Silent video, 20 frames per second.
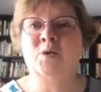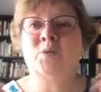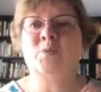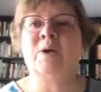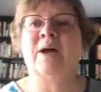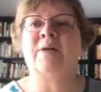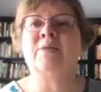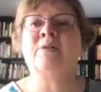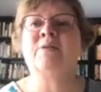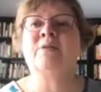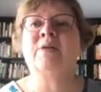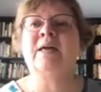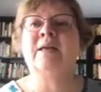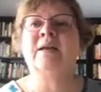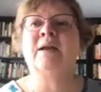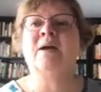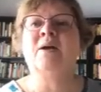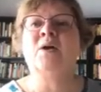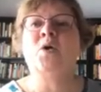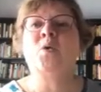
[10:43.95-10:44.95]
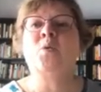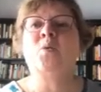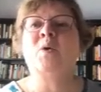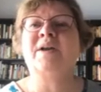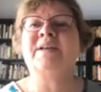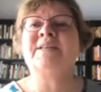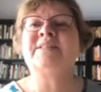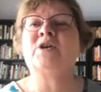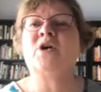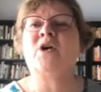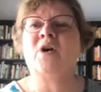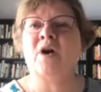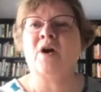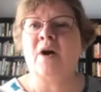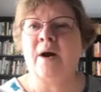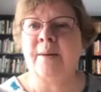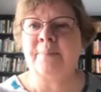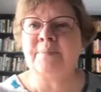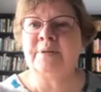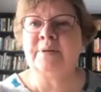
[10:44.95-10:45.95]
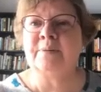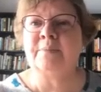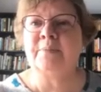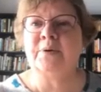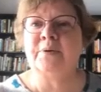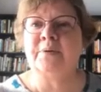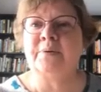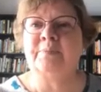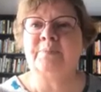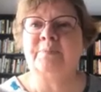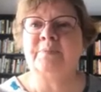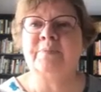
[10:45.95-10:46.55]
rather than what is our optimal.